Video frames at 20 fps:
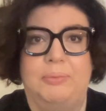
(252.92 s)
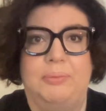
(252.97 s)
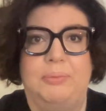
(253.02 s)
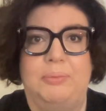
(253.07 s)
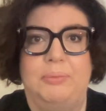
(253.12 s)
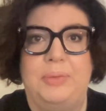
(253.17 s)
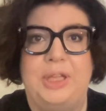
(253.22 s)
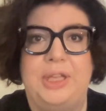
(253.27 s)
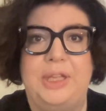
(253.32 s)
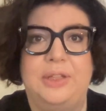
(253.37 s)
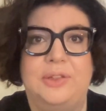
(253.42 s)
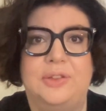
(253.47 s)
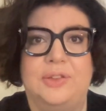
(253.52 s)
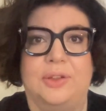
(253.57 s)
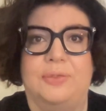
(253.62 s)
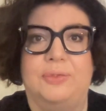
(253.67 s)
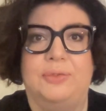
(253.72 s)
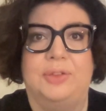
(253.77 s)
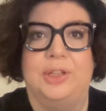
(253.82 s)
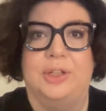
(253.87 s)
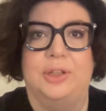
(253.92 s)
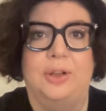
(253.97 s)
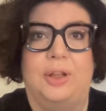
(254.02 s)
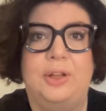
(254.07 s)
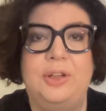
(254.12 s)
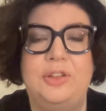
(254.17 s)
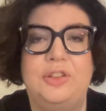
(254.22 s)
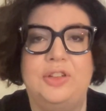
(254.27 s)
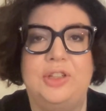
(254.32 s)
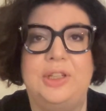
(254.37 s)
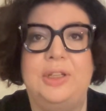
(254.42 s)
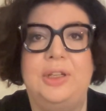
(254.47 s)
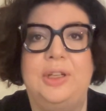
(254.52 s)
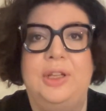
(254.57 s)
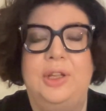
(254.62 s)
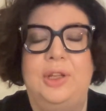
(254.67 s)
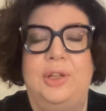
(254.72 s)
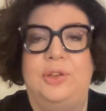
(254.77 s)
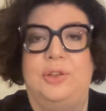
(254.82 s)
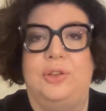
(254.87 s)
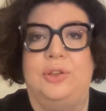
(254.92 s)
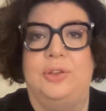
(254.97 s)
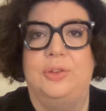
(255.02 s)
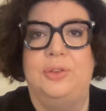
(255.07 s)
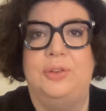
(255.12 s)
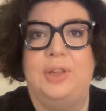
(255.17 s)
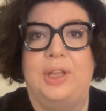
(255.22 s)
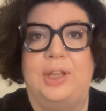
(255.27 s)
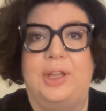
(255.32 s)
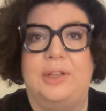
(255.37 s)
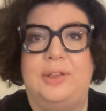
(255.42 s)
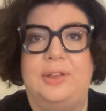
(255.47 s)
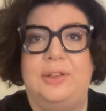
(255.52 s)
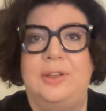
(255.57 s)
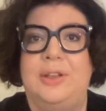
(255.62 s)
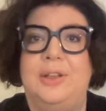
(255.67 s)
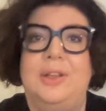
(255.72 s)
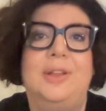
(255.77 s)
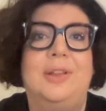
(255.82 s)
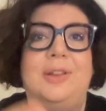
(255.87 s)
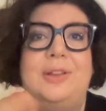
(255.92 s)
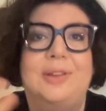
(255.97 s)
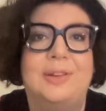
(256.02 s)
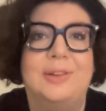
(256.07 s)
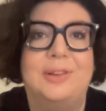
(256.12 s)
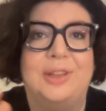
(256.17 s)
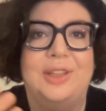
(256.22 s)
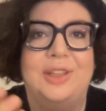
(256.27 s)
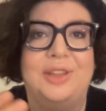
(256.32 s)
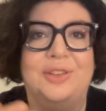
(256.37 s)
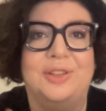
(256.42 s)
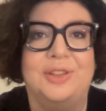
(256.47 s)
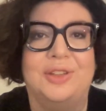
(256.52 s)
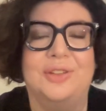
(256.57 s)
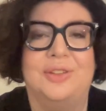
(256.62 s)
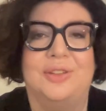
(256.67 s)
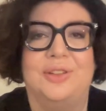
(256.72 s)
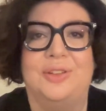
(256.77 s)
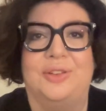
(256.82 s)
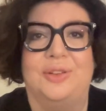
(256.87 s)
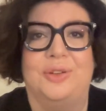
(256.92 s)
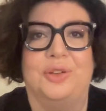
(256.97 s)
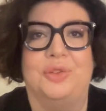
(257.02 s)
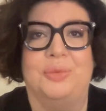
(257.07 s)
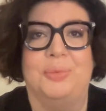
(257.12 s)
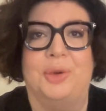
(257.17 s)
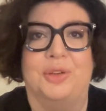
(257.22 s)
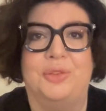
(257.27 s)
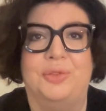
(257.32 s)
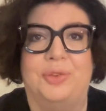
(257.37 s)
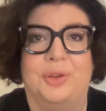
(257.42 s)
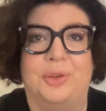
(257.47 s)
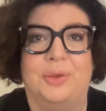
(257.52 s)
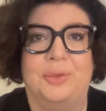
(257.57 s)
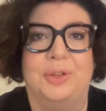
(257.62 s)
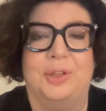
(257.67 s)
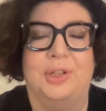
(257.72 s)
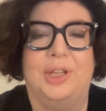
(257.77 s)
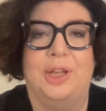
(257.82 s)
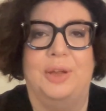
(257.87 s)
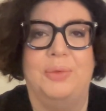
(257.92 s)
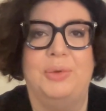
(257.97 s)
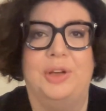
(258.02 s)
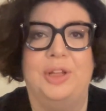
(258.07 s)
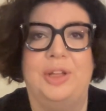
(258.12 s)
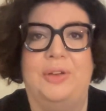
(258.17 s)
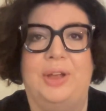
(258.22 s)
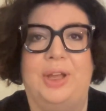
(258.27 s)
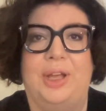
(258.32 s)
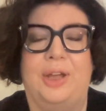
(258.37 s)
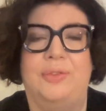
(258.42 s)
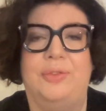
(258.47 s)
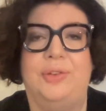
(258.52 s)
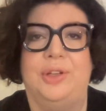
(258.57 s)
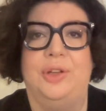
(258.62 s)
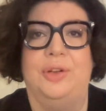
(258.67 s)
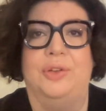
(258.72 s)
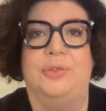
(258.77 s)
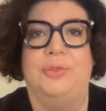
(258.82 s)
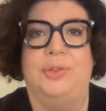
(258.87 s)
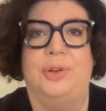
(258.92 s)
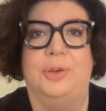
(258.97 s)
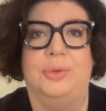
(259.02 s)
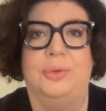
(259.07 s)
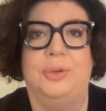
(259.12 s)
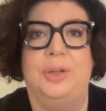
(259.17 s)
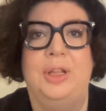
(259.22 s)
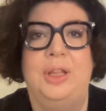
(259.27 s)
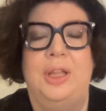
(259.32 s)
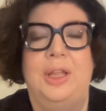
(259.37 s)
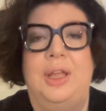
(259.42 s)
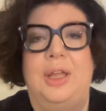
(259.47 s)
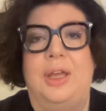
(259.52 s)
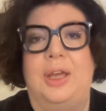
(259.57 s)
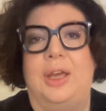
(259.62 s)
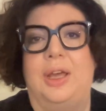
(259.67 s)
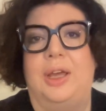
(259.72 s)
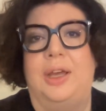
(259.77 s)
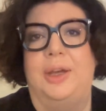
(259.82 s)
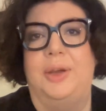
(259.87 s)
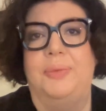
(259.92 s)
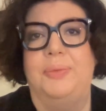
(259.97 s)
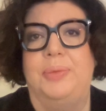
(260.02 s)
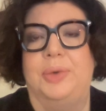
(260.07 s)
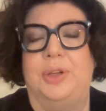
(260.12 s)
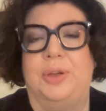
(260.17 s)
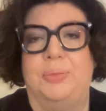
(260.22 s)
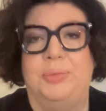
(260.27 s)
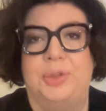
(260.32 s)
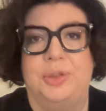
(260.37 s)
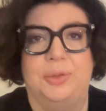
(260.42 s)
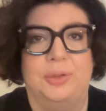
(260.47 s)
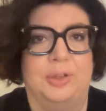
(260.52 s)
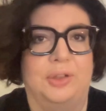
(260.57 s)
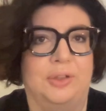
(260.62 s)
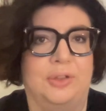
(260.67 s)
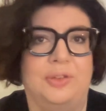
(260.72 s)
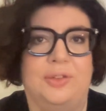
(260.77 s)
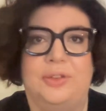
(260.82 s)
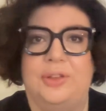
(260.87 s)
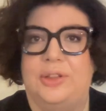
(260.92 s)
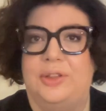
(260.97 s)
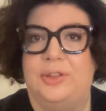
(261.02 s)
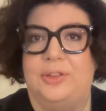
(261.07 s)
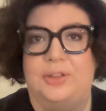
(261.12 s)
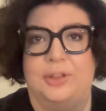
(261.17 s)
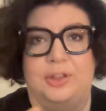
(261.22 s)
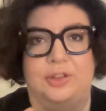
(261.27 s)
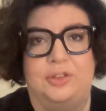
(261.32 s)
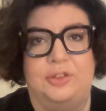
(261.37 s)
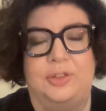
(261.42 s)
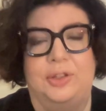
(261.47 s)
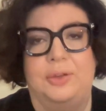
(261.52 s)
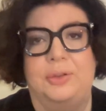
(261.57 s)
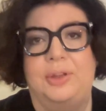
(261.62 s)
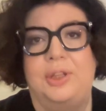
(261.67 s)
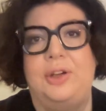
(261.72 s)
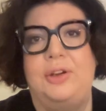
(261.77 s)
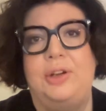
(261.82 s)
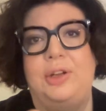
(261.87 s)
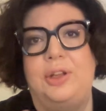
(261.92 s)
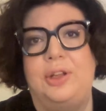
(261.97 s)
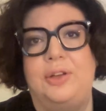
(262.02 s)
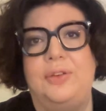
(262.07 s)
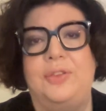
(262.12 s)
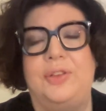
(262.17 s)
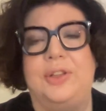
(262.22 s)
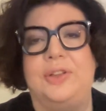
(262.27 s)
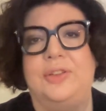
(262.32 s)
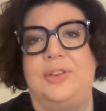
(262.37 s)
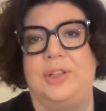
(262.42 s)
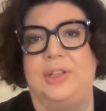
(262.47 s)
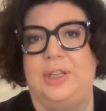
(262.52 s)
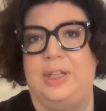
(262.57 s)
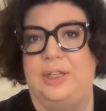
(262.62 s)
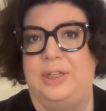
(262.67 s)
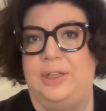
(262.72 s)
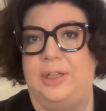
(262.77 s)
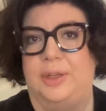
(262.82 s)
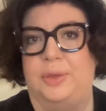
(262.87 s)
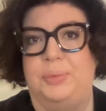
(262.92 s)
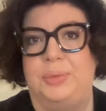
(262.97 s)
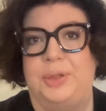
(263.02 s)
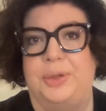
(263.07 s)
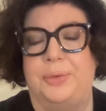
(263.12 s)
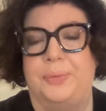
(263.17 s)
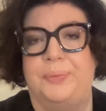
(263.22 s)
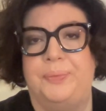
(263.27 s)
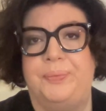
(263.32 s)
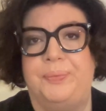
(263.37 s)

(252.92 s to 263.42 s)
means of technology to do that. The easiest is your smartphone, the camera you have in your phone, computers and such. So there are a lot of things that can help you.